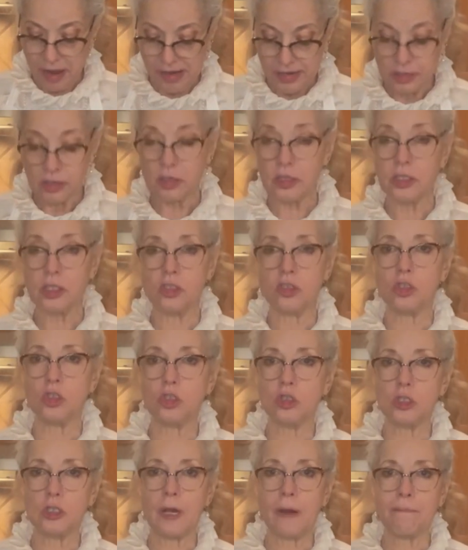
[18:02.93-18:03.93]
and
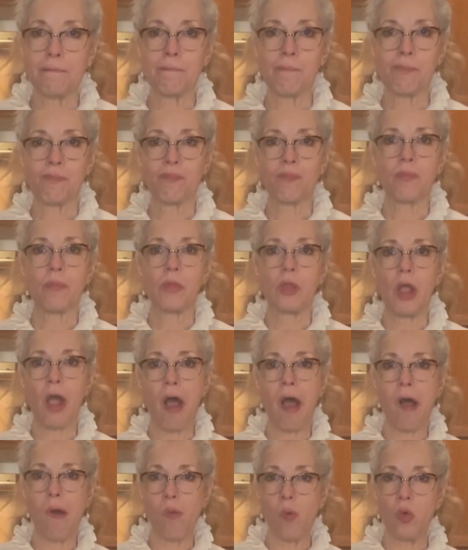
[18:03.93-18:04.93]
delicious.
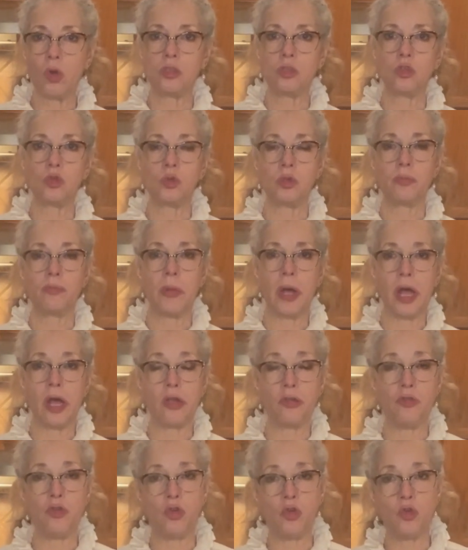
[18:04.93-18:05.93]
I want to
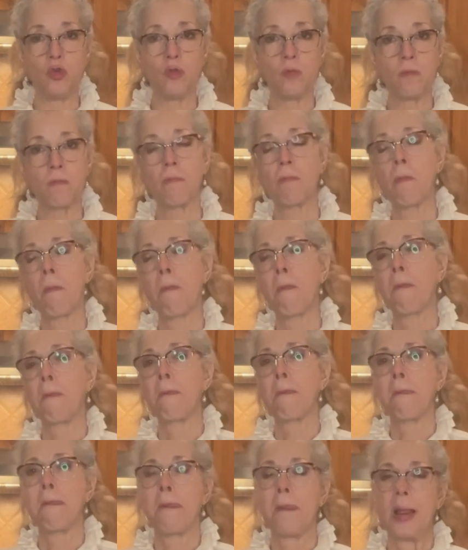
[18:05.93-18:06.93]
remind you
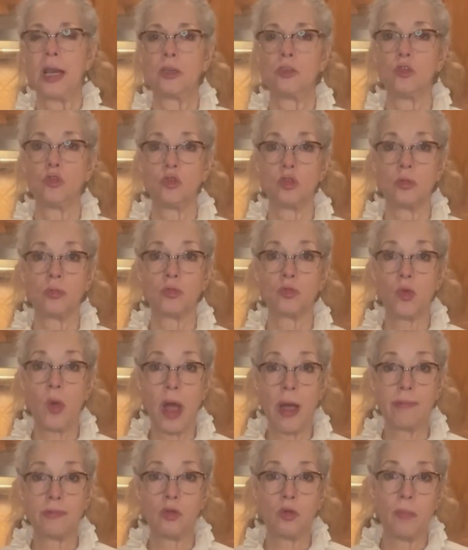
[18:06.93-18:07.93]
to
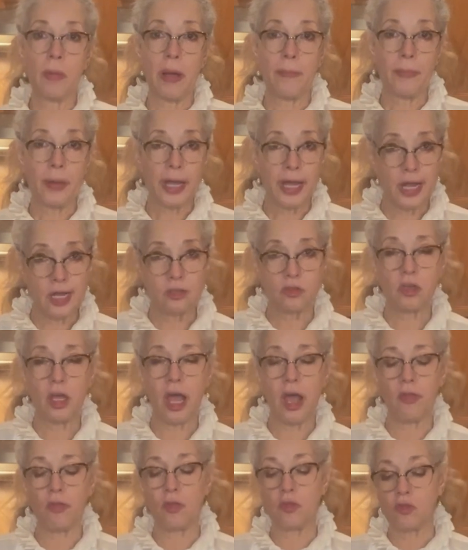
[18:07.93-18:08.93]
subscribe to my page,
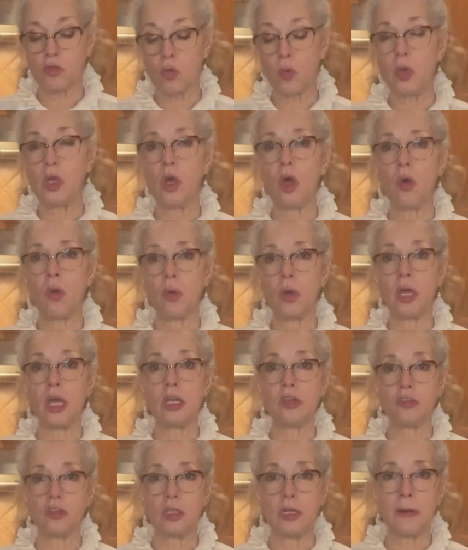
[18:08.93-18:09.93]
Kathy's Creole
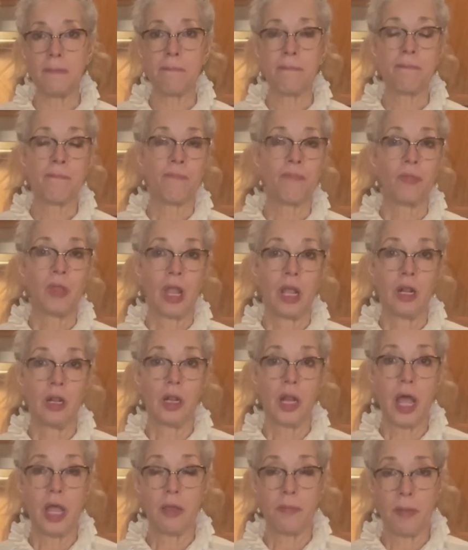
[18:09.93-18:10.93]
Kitchen.
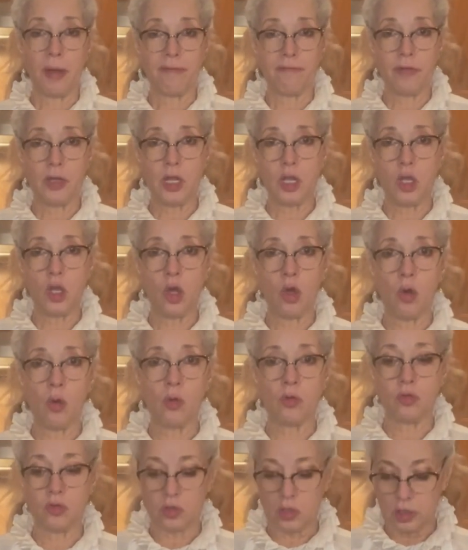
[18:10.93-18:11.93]
Like my
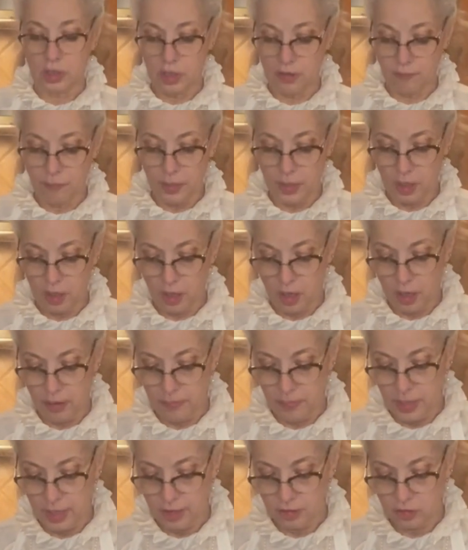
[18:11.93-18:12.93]
videos, leave me
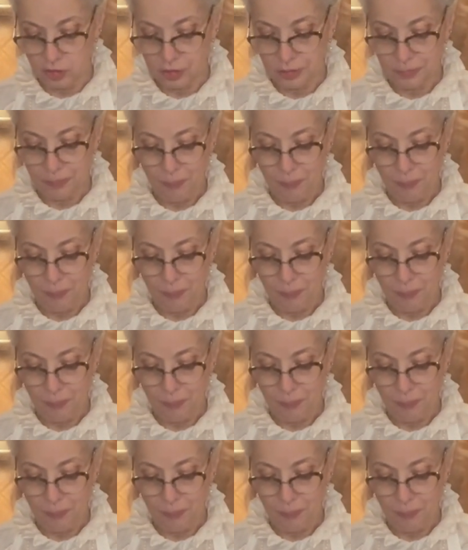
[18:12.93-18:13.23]
comments.